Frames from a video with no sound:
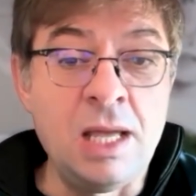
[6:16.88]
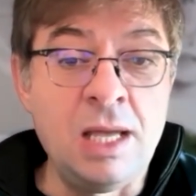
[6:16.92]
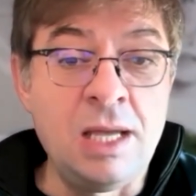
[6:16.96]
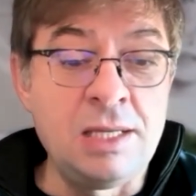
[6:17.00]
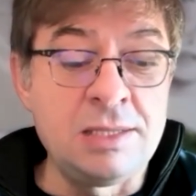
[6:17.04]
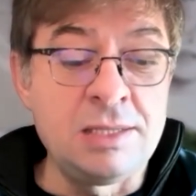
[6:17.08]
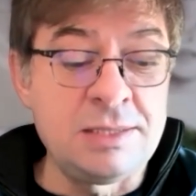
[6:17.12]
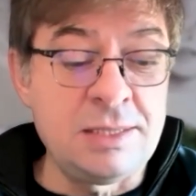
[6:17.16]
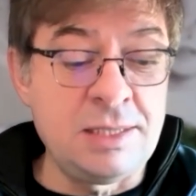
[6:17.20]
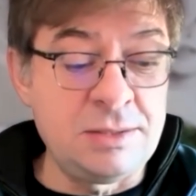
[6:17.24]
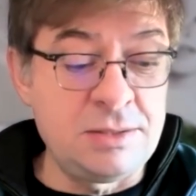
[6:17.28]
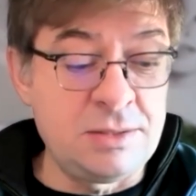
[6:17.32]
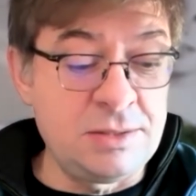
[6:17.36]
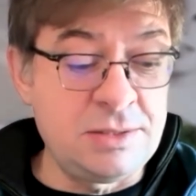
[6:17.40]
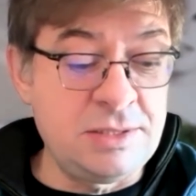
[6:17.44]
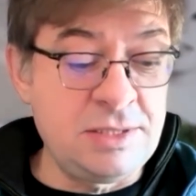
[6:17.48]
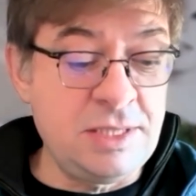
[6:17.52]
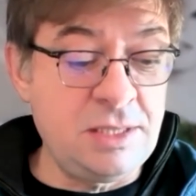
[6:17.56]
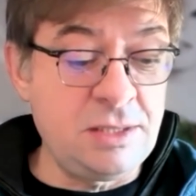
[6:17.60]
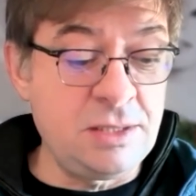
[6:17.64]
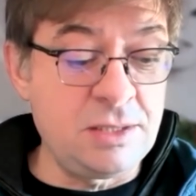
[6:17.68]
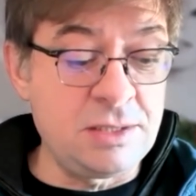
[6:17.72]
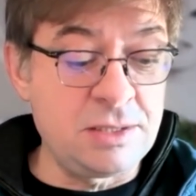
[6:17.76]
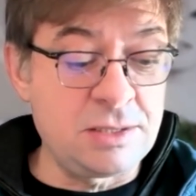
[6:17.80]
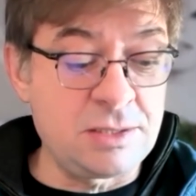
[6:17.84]
Then the
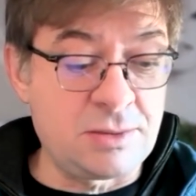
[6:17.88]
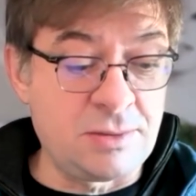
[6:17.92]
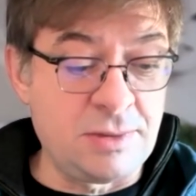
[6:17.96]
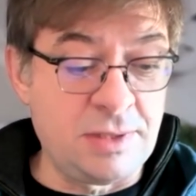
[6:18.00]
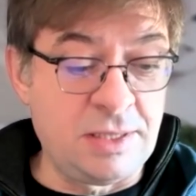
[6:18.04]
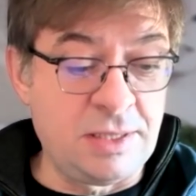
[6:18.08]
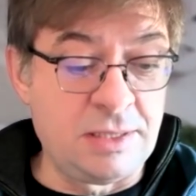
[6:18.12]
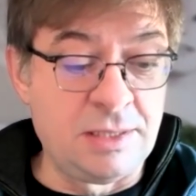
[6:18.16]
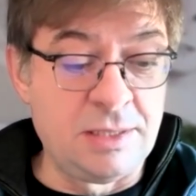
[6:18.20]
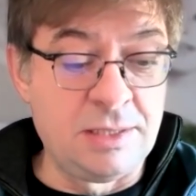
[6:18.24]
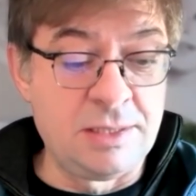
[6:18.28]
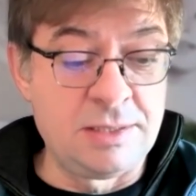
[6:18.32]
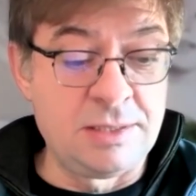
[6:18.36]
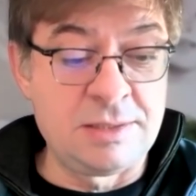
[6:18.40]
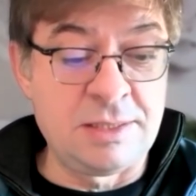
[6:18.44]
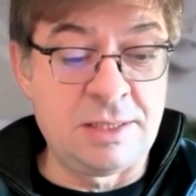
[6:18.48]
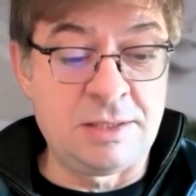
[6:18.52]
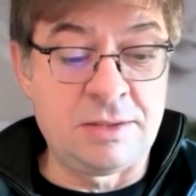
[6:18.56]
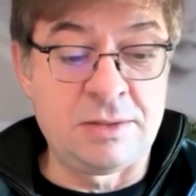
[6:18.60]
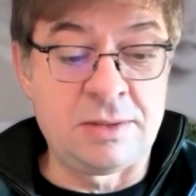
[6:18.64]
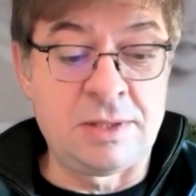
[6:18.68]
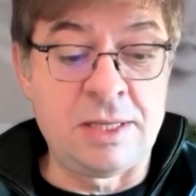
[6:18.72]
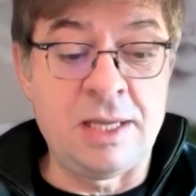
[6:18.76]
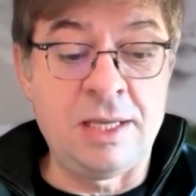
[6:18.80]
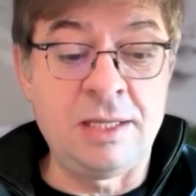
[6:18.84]
second screen
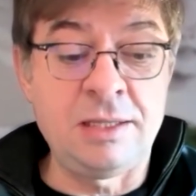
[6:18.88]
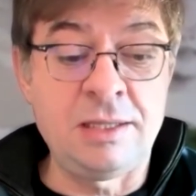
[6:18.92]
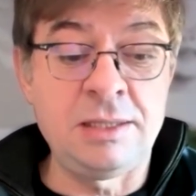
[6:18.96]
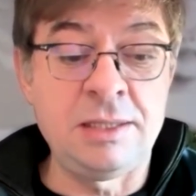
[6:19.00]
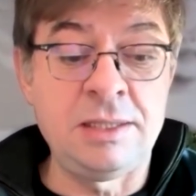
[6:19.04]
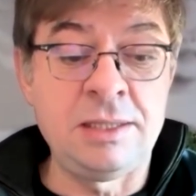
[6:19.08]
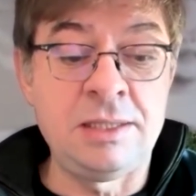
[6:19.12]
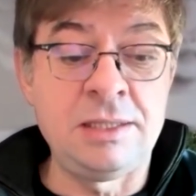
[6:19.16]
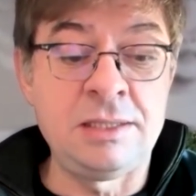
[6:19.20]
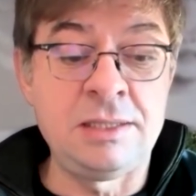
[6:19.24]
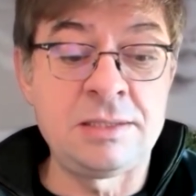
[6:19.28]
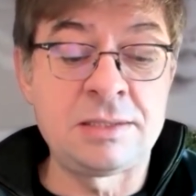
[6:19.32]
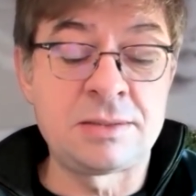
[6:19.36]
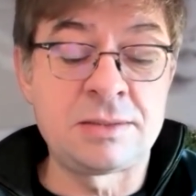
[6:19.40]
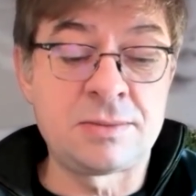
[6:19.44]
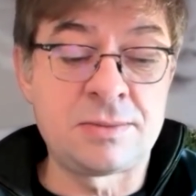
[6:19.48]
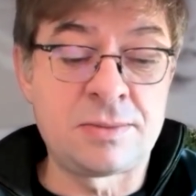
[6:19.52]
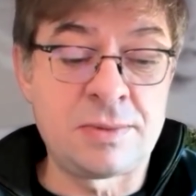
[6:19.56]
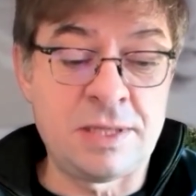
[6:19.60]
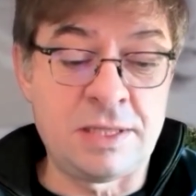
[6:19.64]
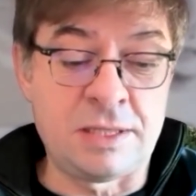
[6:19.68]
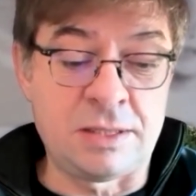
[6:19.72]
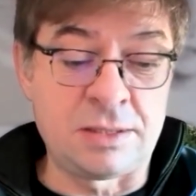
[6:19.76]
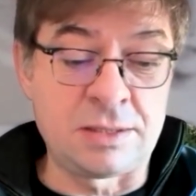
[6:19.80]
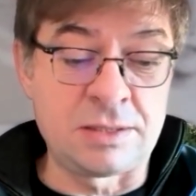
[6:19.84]
that you get is
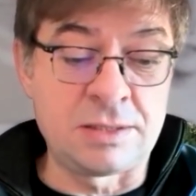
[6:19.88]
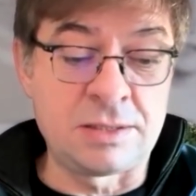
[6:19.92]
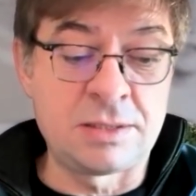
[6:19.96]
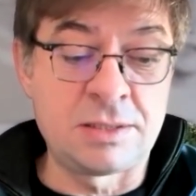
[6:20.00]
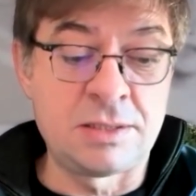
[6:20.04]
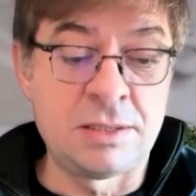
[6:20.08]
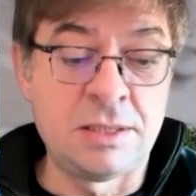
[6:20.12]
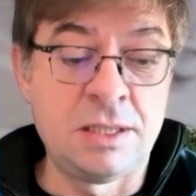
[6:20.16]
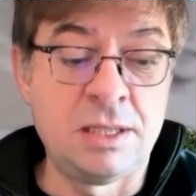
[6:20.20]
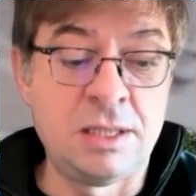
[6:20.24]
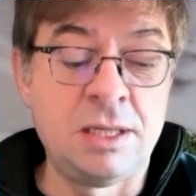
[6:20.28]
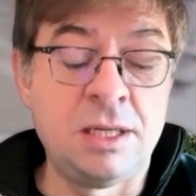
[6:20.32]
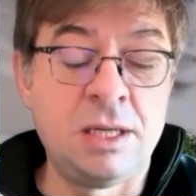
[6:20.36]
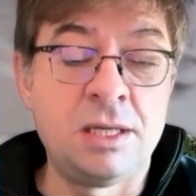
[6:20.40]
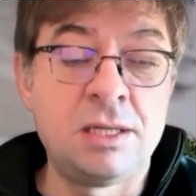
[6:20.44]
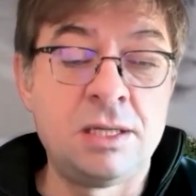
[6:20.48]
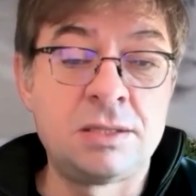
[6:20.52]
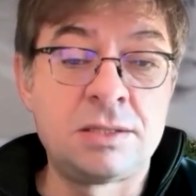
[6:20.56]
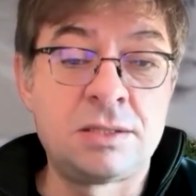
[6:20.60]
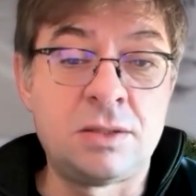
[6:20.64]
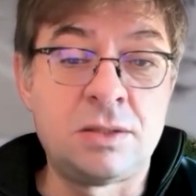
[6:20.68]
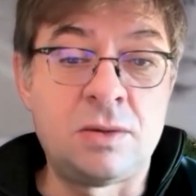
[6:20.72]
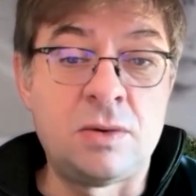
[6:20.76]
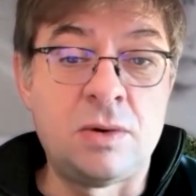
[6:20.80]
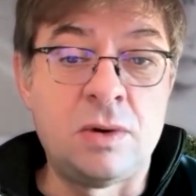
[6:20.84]
redox,
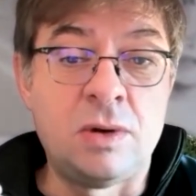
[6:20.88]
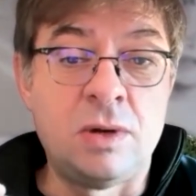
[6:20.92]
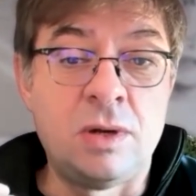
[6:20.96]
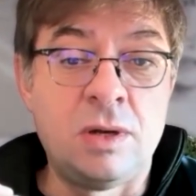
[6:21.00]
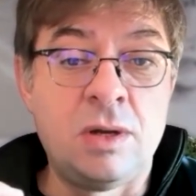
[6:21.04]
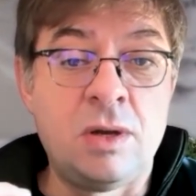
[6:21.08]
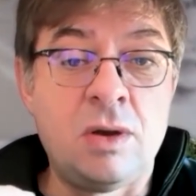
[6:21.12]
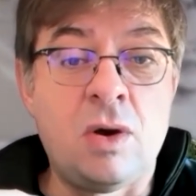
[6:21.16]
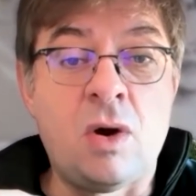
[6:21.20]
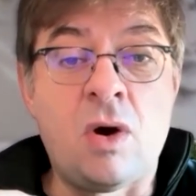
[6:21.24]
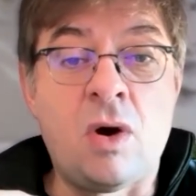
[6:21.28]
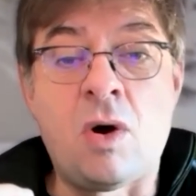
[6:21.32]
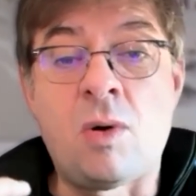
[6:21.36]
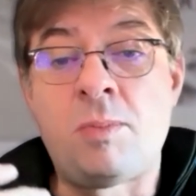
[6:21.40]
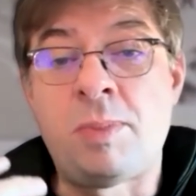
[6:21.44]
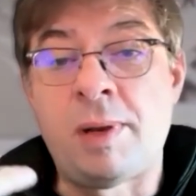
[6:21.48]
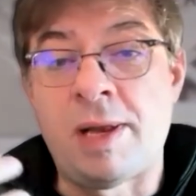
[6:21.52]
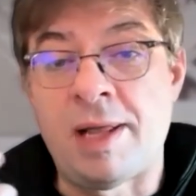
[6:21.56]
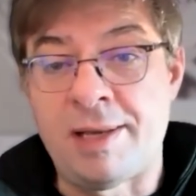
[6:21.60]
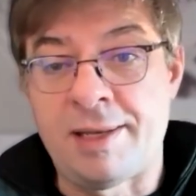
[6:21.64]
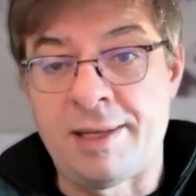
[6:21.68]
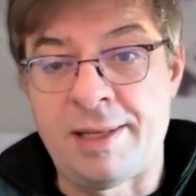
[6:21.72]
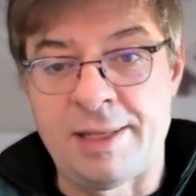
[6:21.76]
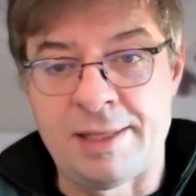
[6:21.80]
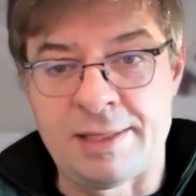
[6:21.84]
so or
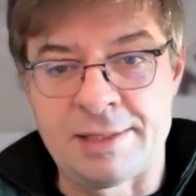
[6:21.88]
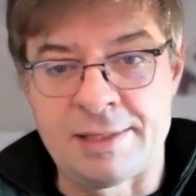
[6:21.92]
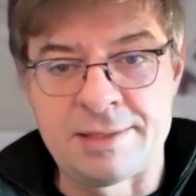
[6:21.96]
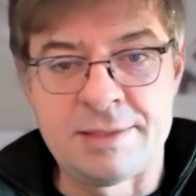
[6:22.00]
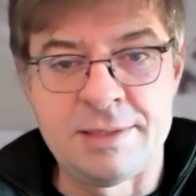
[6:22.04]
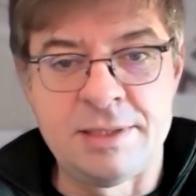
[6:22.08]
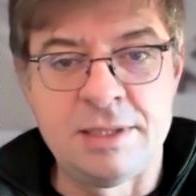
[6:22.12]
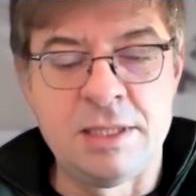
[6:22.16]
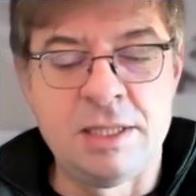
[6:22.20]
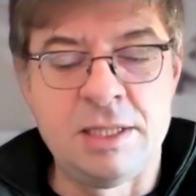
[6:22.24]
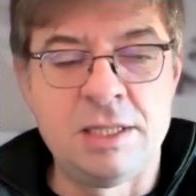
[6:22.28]
plant health.